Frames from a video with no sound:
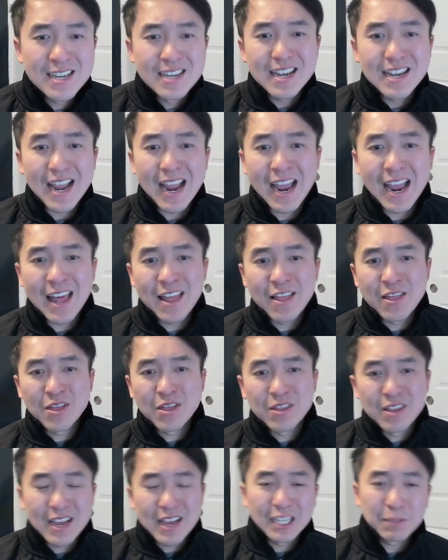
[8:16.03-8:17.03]

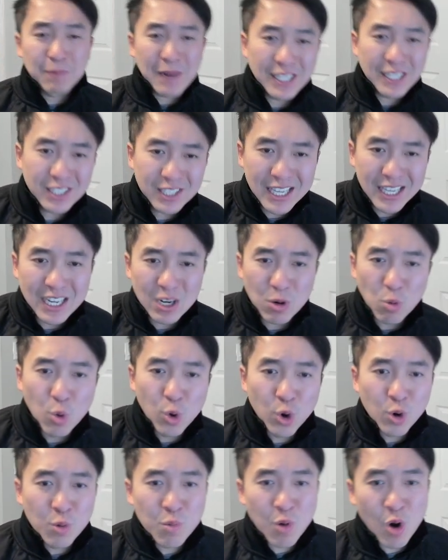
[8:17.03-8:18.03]
And it's basically like a
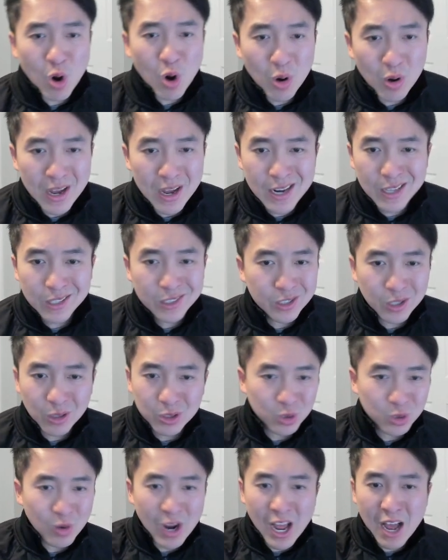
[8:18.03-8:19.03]
wormhole. And it's
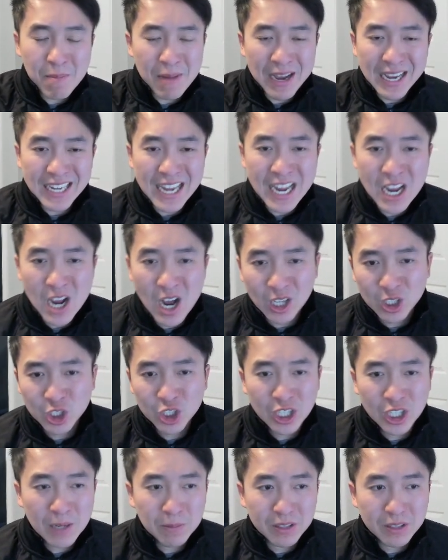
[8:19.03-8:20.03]
surrounded by chaos
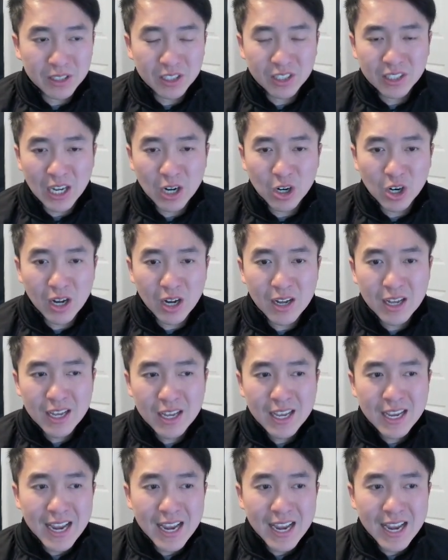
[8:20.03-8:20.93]
ships, etc.